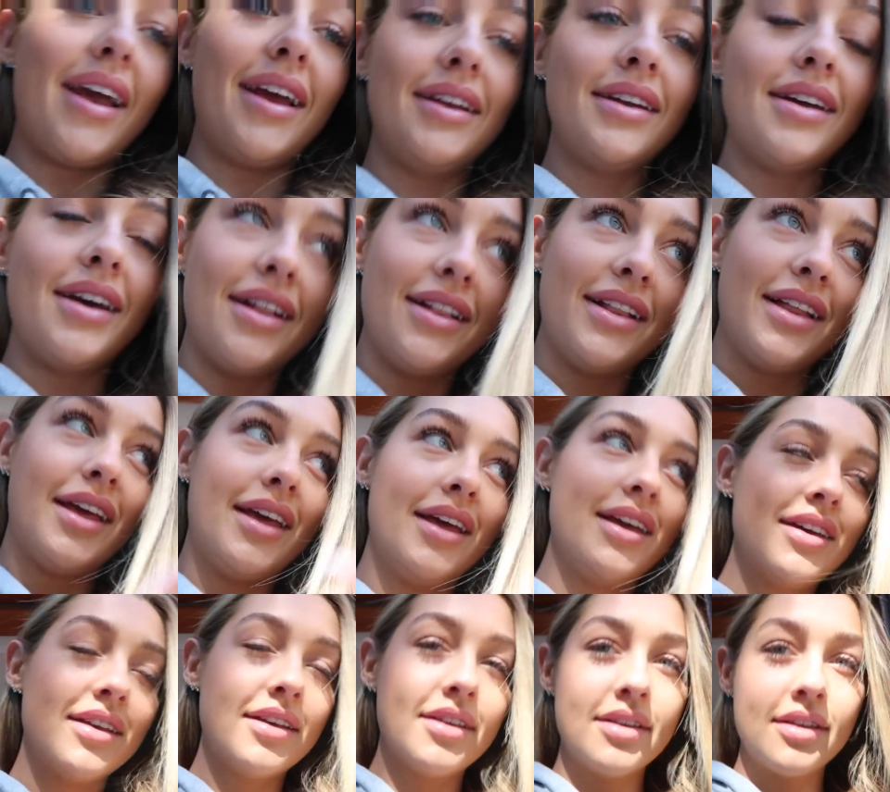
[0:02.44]
Finally.
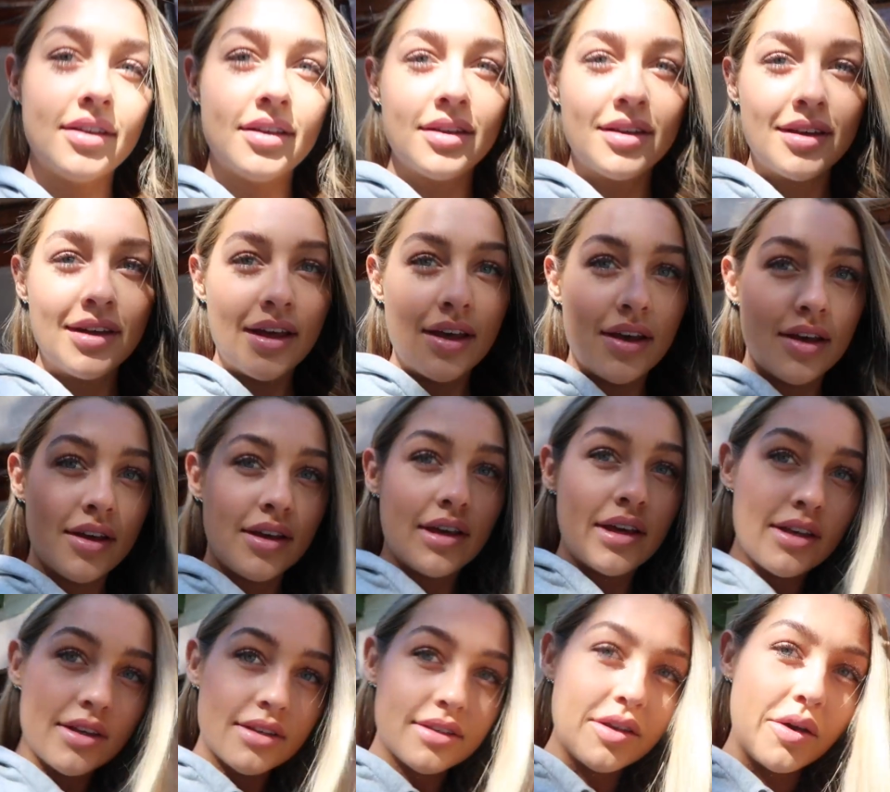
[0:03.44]

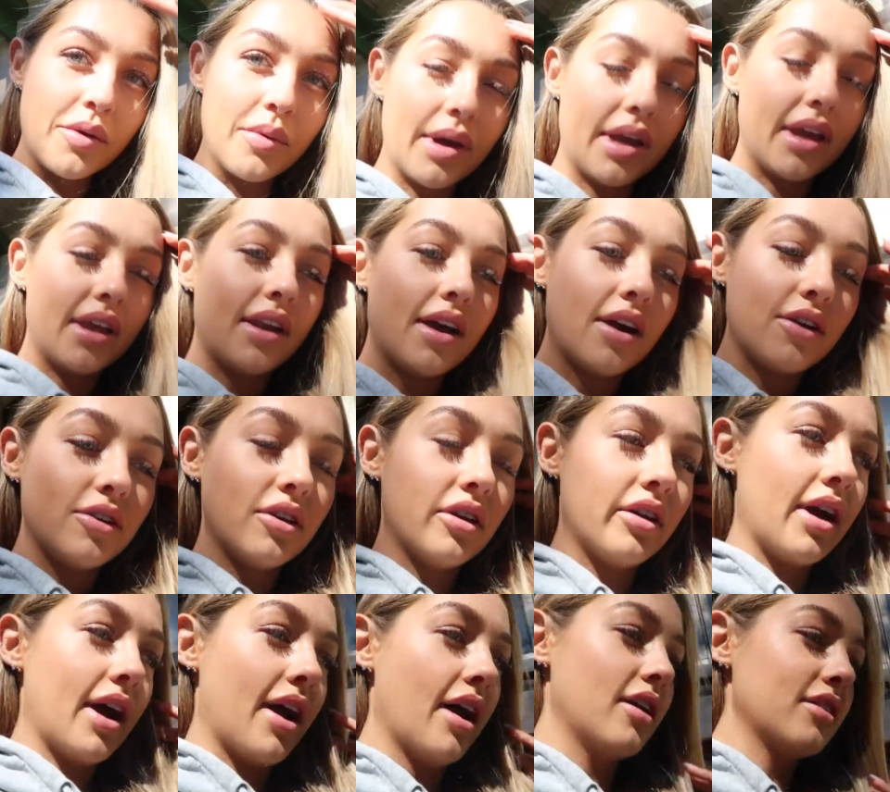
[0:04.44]
So we're in our new
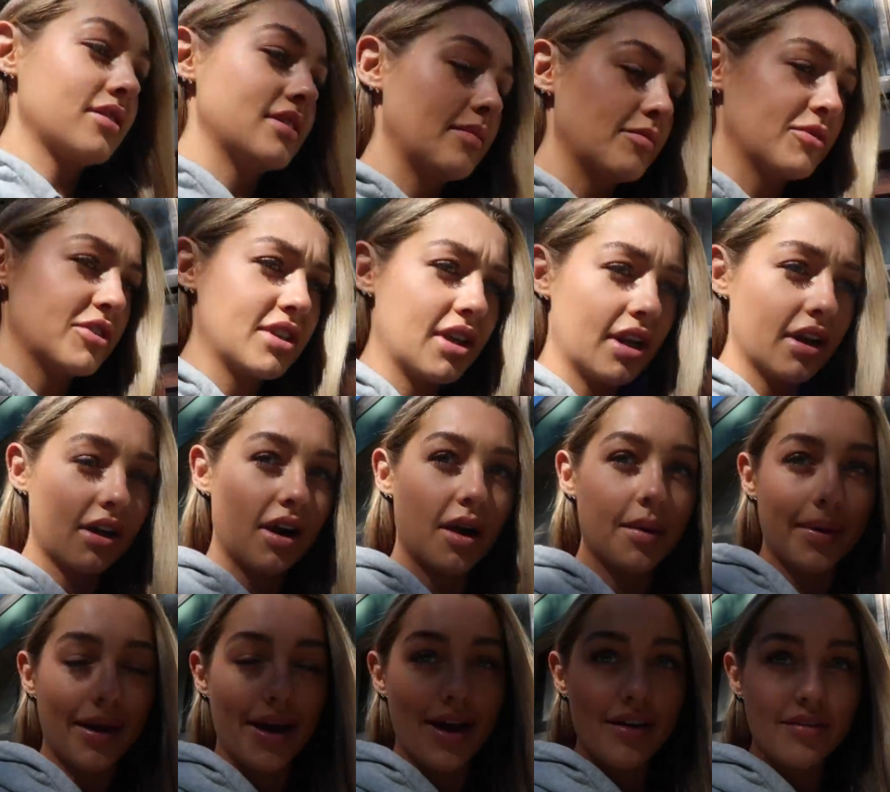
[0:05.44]
house. I'm just gonna come
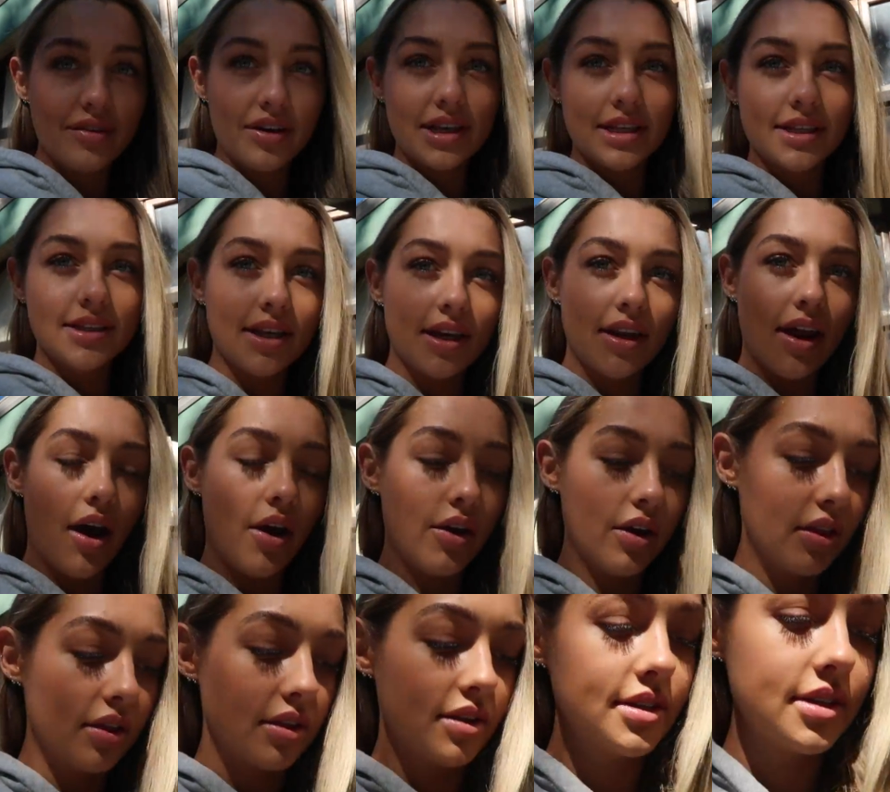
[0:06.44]
have a sit out in the